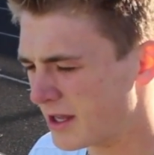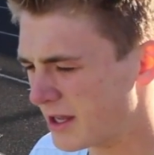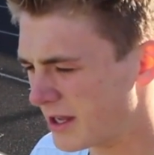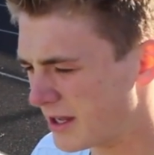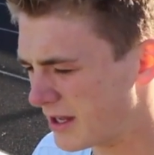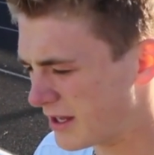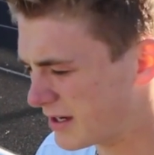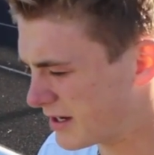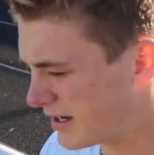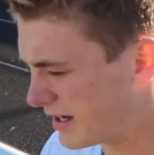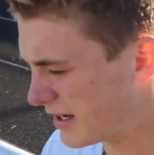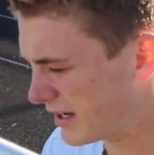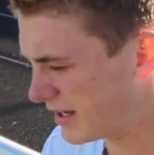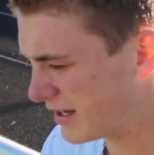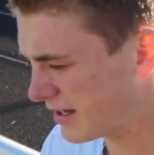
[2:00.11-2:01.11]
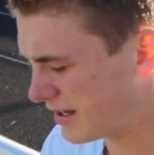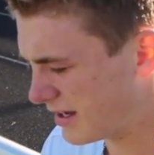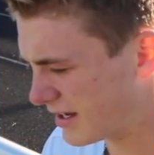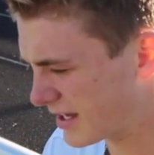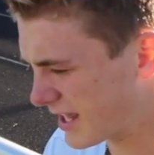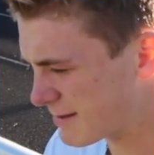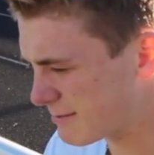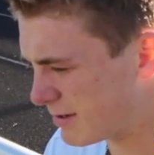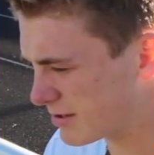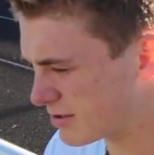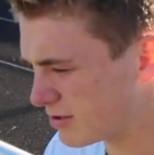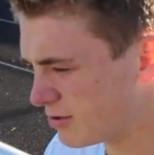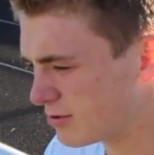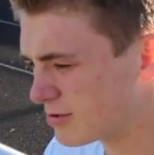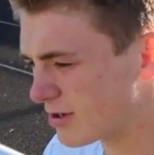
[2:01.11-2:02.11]
And I, I came out
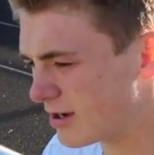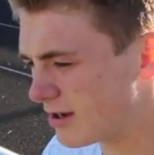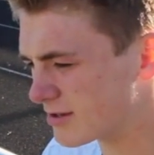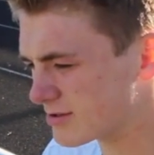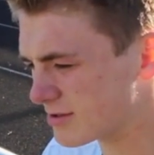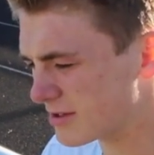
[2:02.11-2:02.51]
to Utah, I was